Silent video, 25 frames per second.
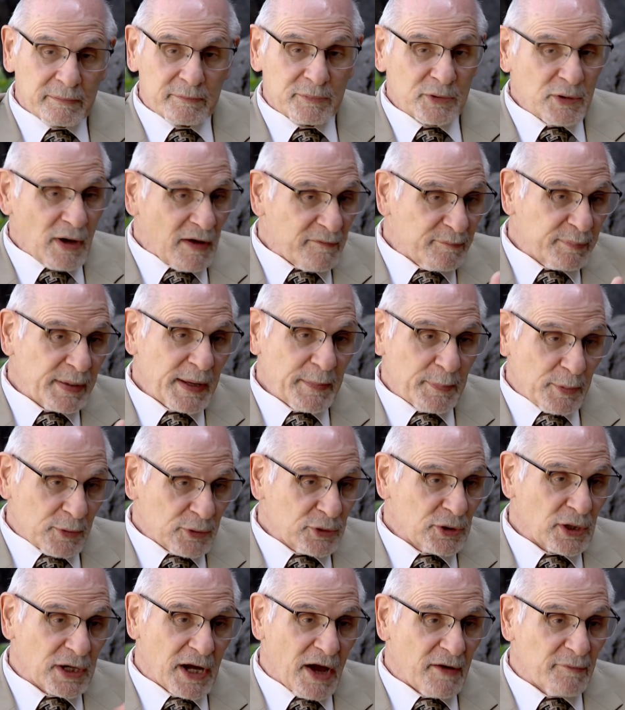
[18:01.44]
You have people
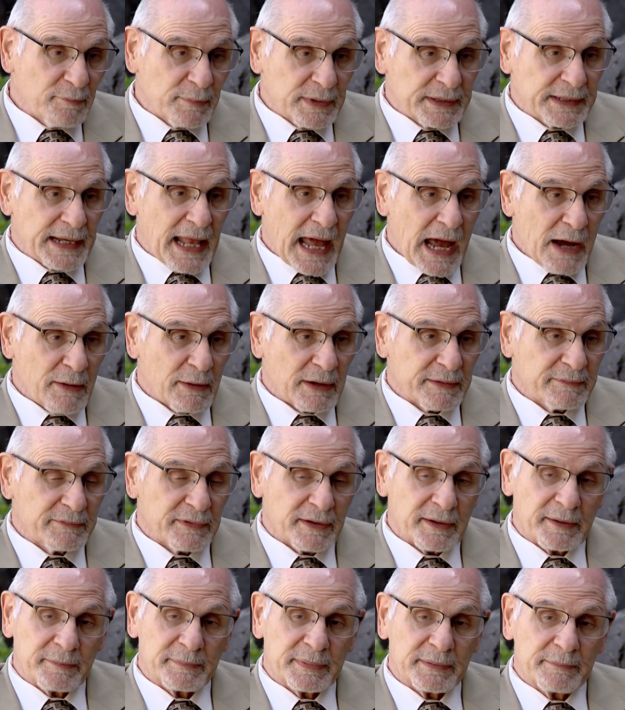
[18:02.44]
in your government now,
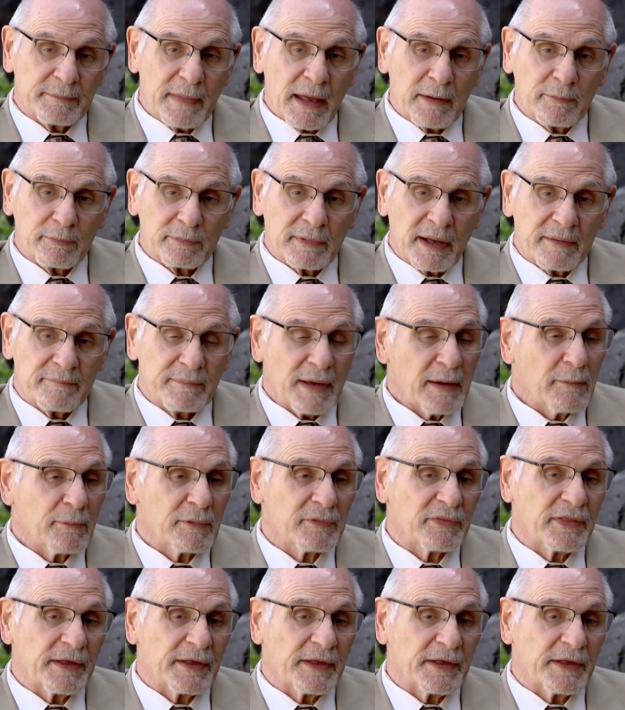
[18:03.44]
I've met with